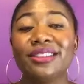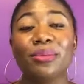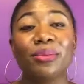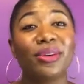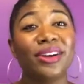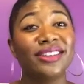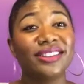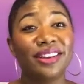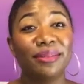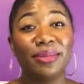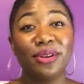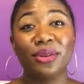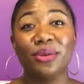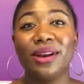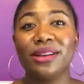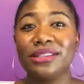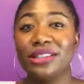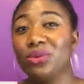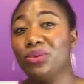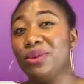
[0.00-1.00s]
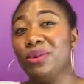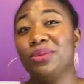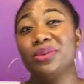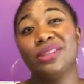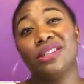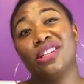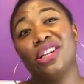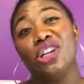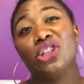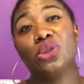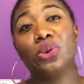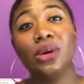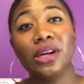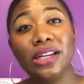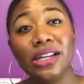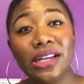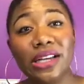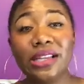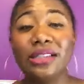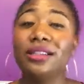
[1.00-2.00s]
brands that have been around since we was in our
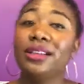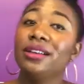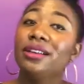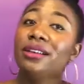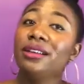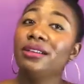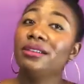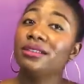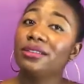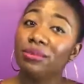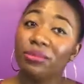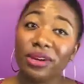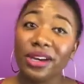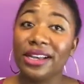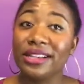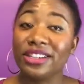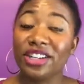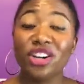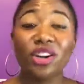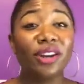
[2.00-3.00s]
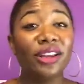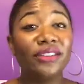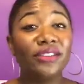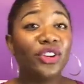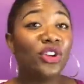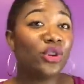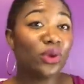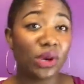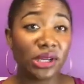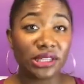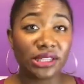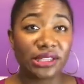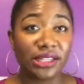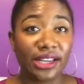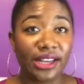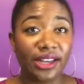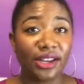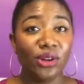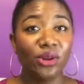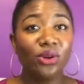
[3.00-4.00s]
20s, some brands that are even new on the
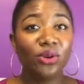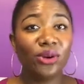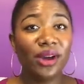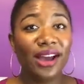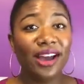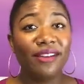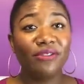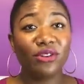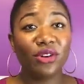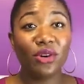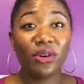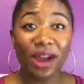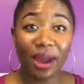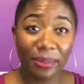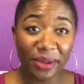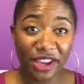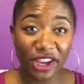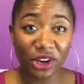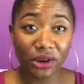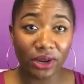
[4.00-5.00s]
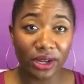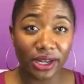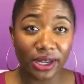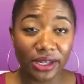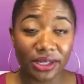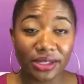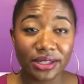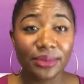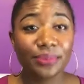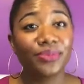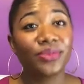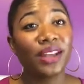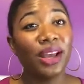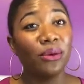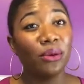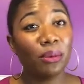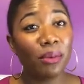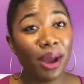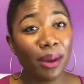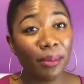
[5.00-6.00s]
scene who have crappy ingredients. And
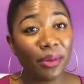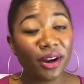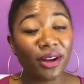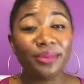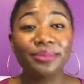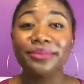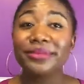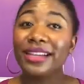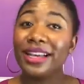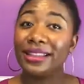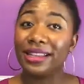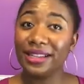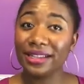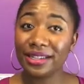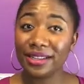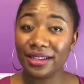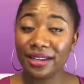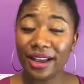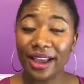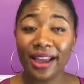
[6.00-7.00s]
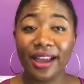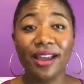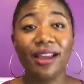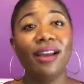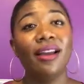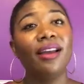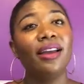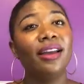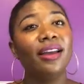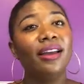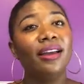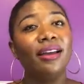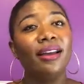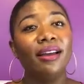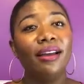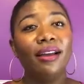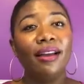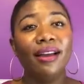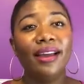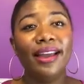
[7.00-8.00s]
remember, at the end of the day,
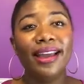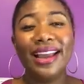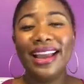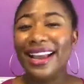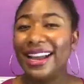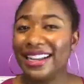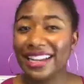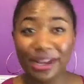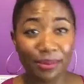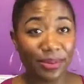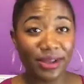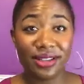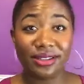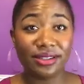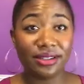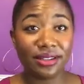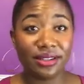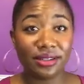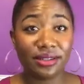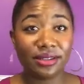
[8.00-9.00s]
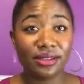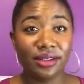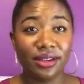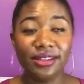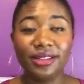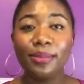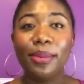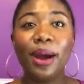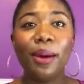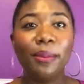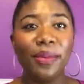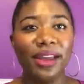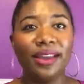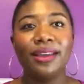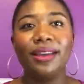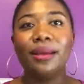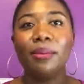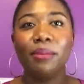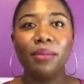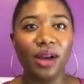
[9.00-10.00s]
any business is about
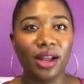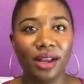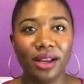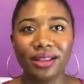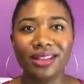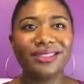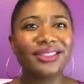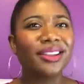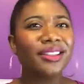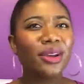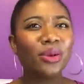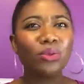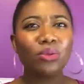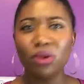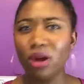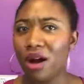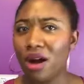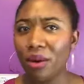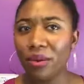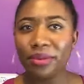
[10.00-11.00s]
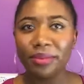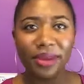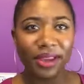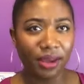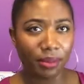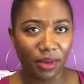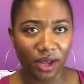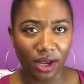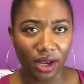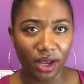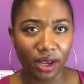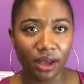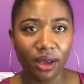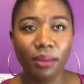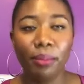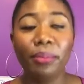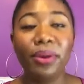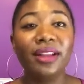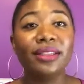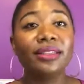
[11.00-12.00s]
making money. There's nothing wrong with making money,
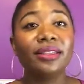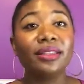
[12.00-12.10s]
but